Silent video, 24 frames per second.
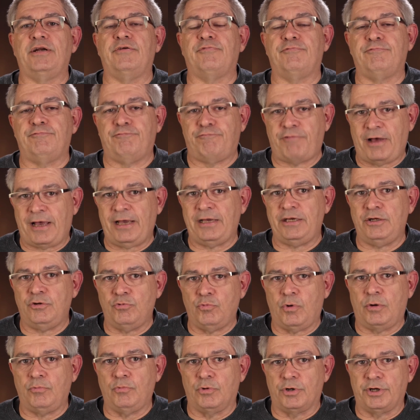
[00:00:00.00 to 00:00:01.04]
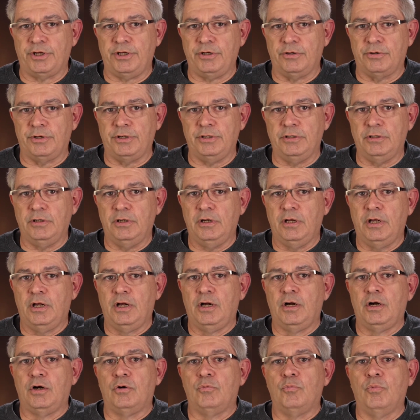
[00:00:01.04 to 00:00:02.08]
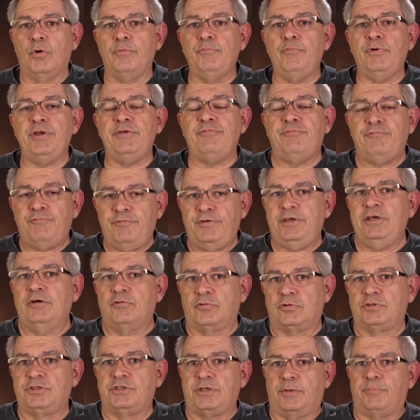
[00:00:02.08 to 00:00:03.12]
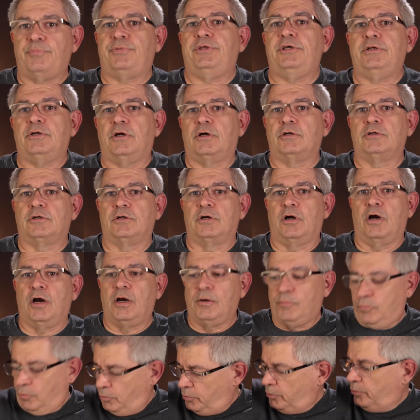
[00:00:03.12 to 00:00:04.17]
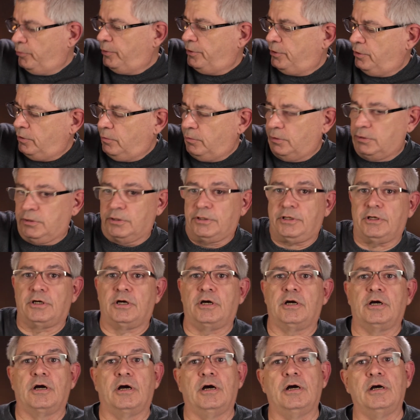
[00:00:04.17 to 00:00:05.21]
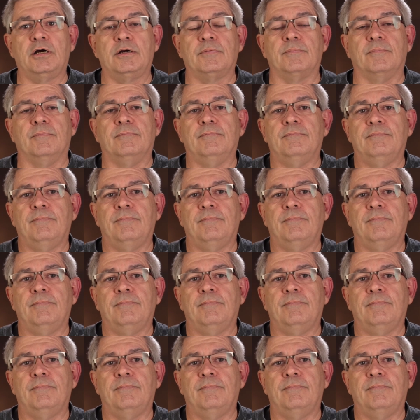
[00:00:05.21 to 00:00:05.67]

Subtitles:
to find what we're hearing. When we feel something on our arm, what do? We look at our arm.